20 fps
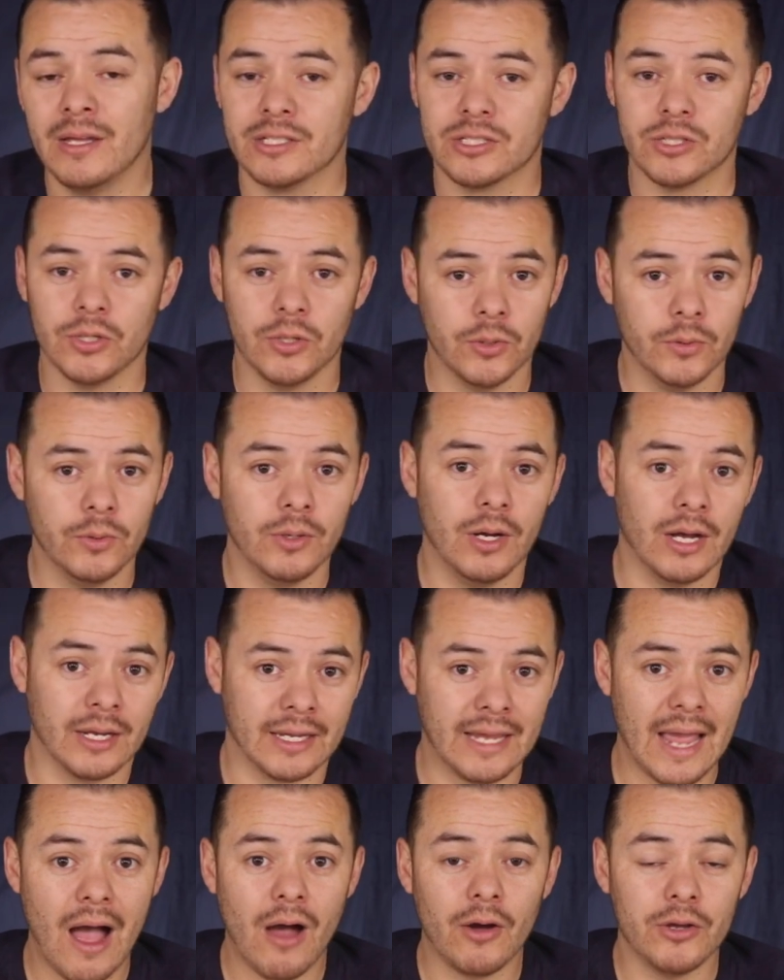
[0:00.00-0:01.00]
So a
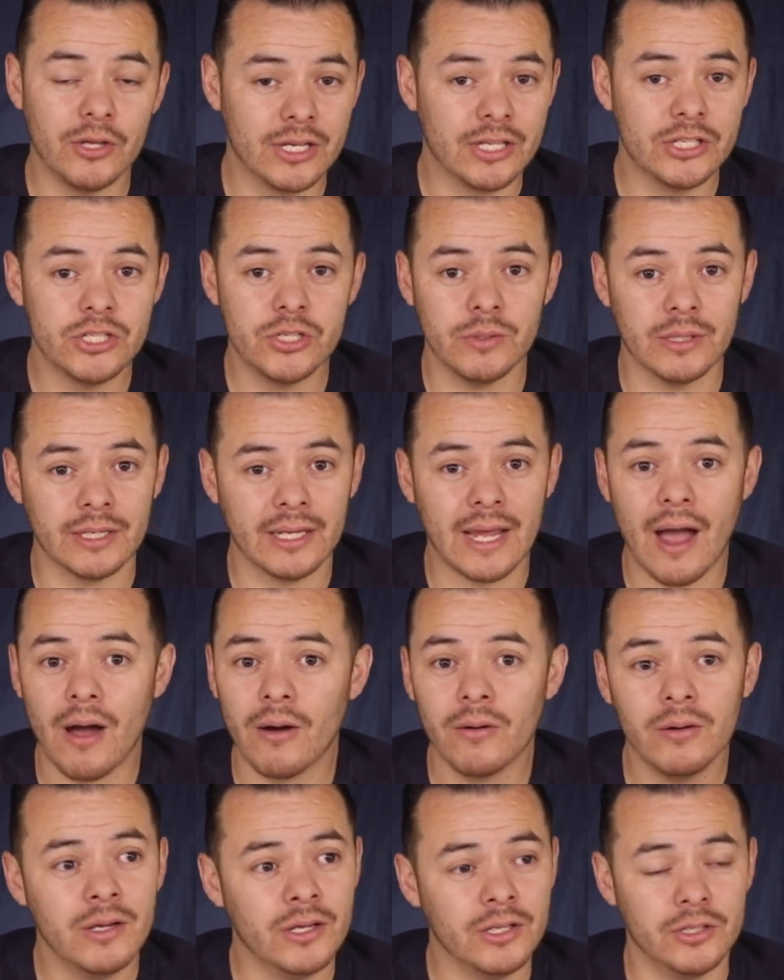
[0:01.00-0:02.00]
cow, you get you a
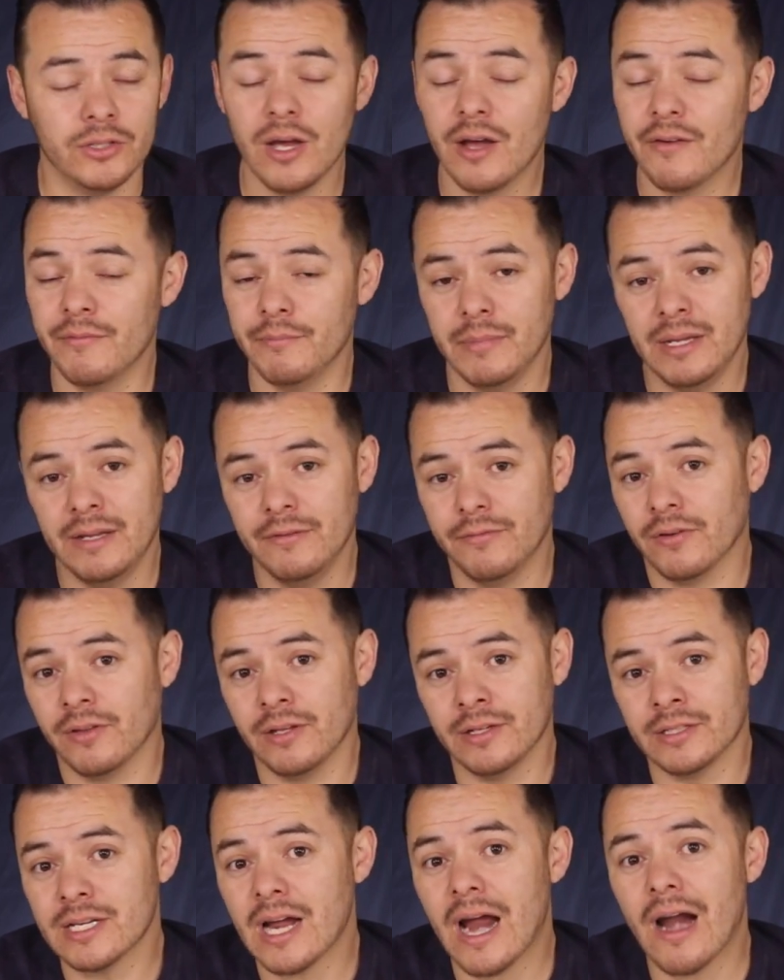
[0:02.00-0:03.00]
cow, you have meat for the
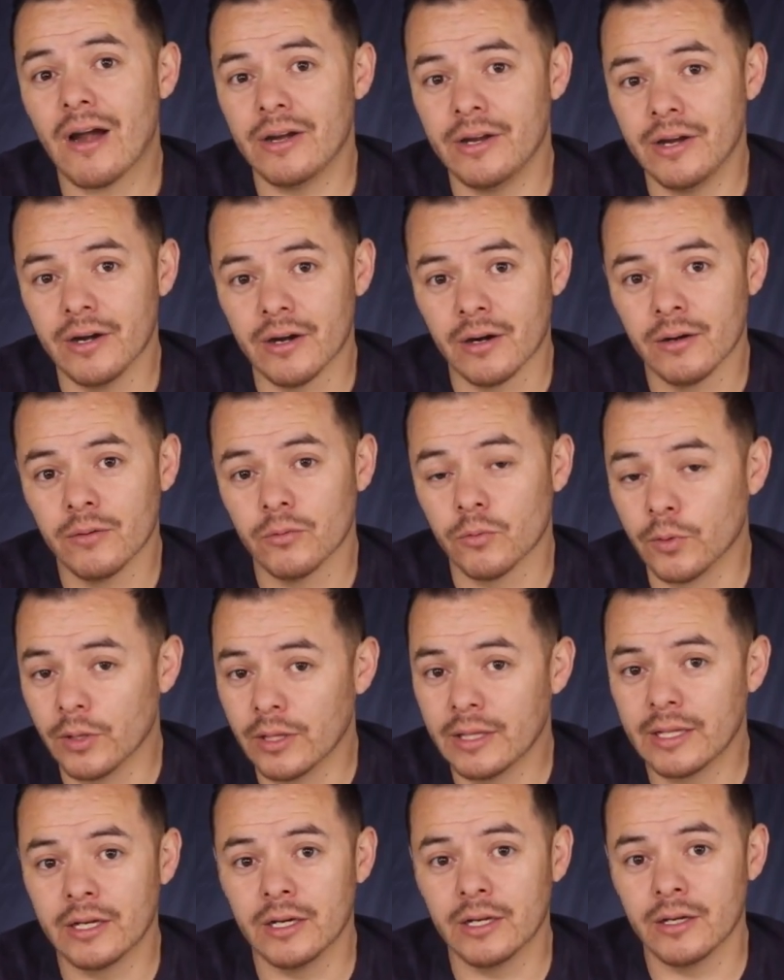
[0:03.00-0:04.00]
entire year.
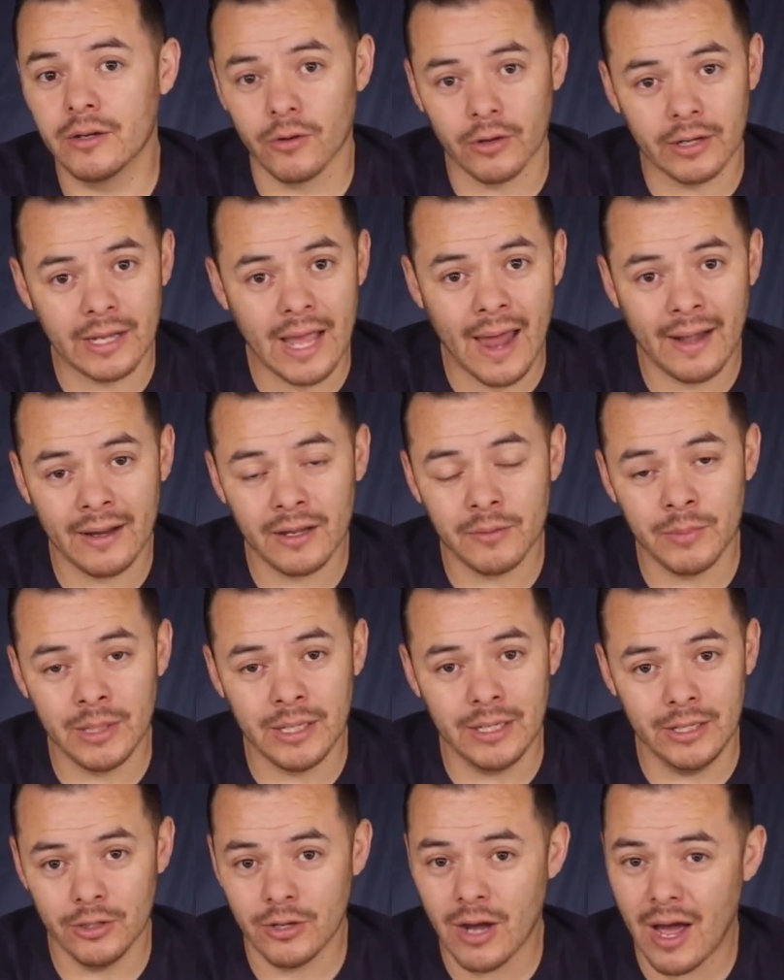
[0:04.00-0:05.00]
Really good organic
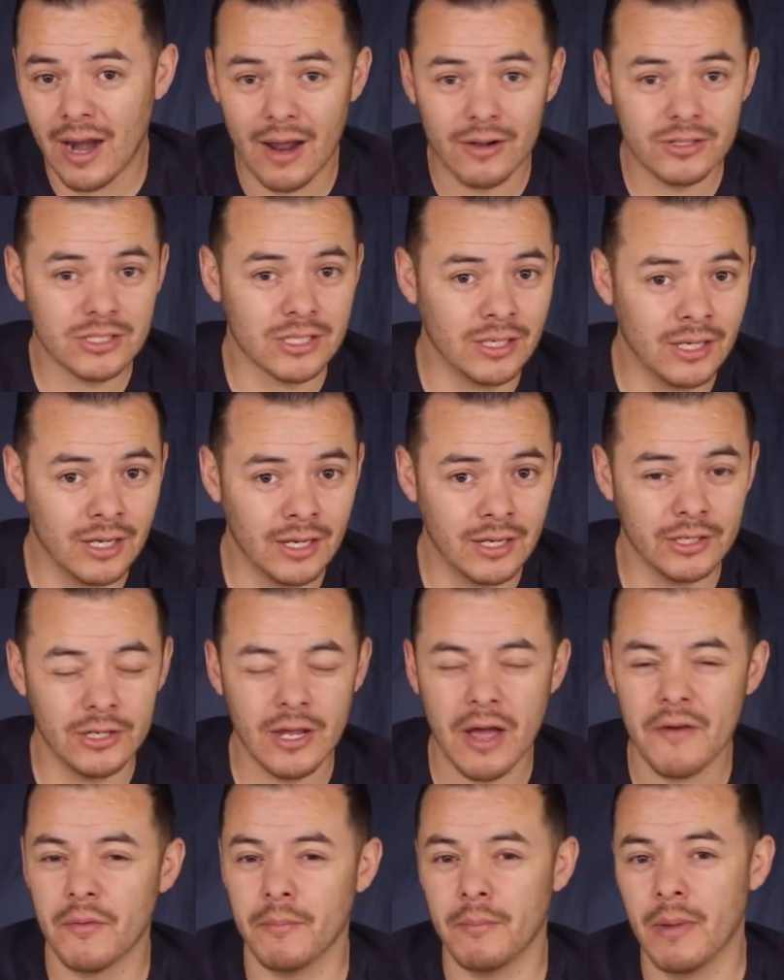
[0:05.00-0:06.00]
meat. You got out to hunt,
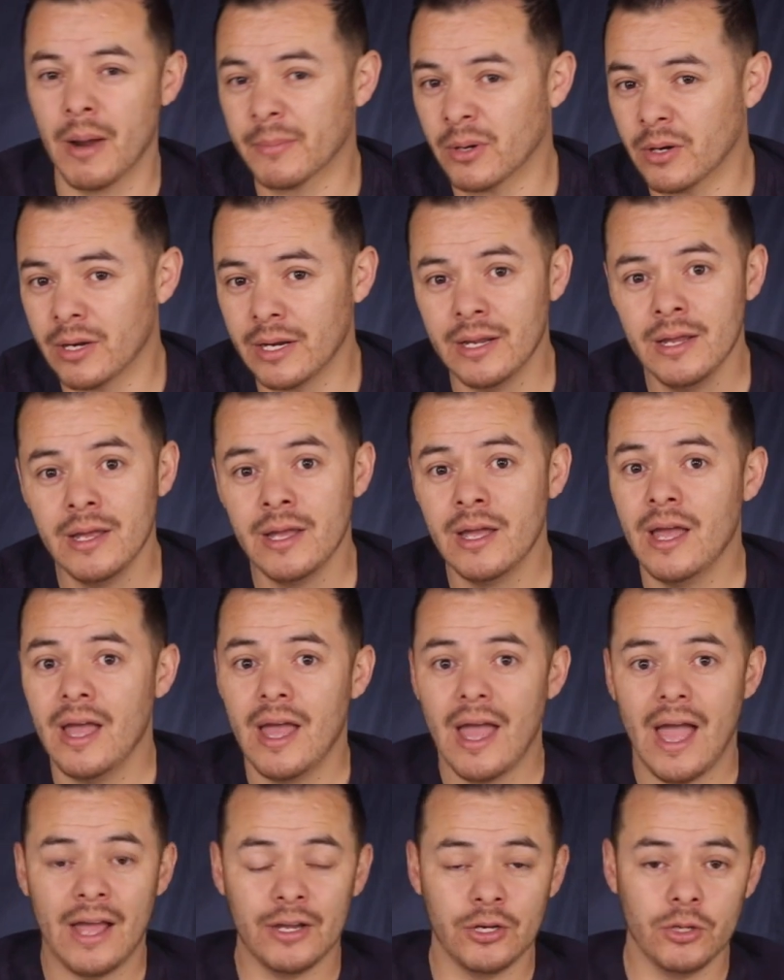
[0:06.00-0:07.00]
you have a memory,
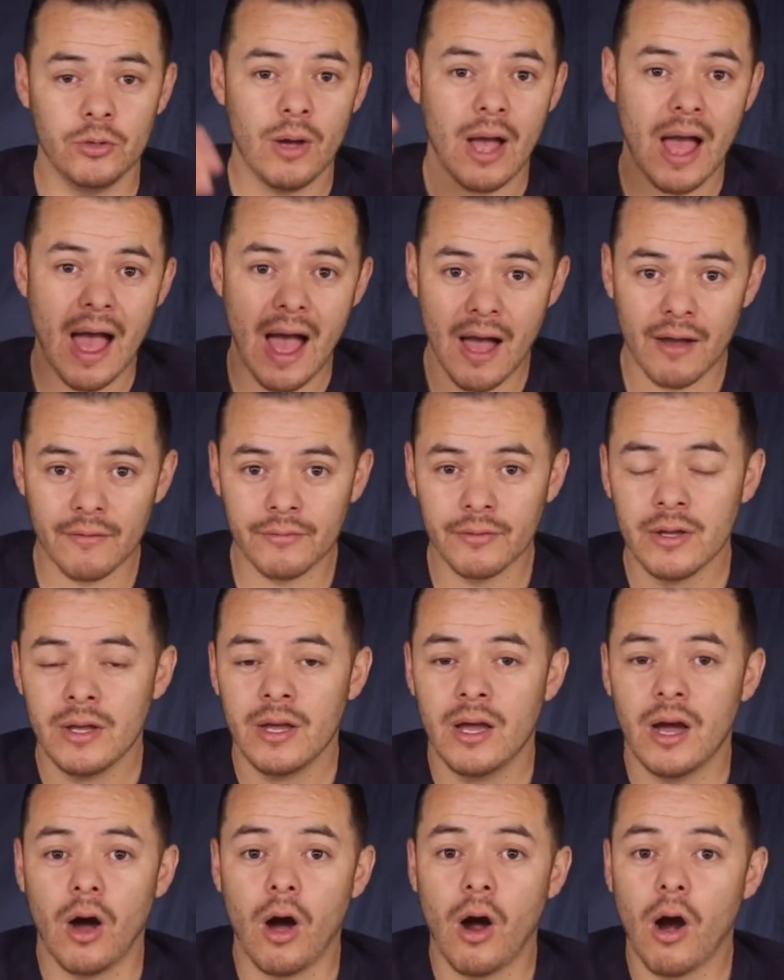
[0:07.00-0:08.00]
and you have
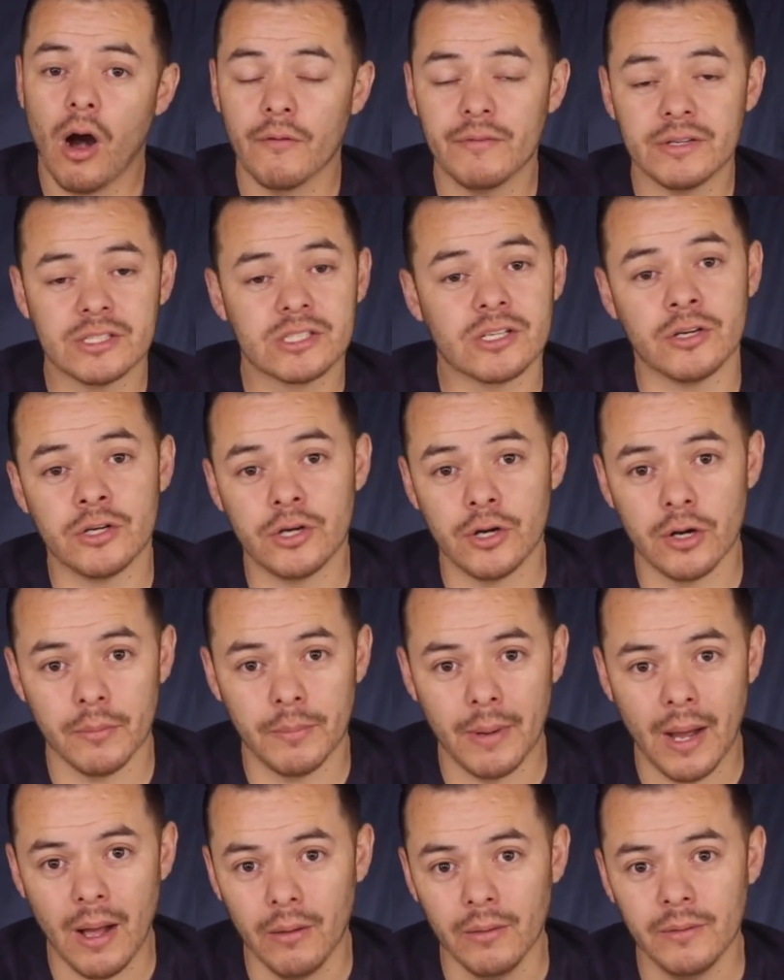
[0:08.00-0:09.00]
a harvest under your
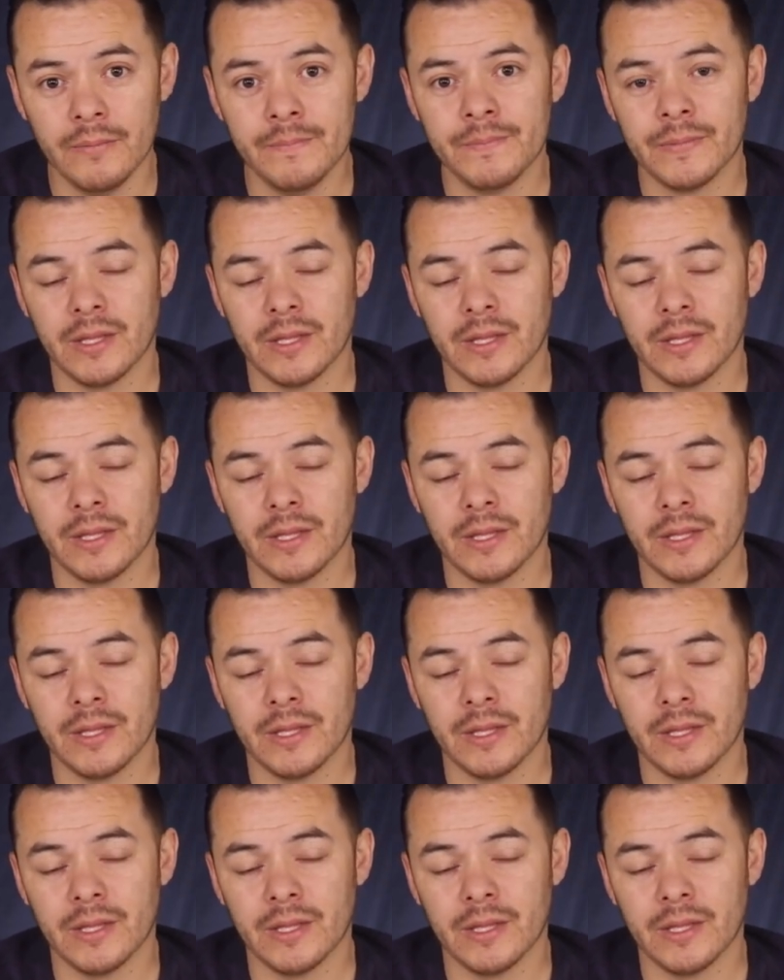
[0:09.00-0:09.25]
belt.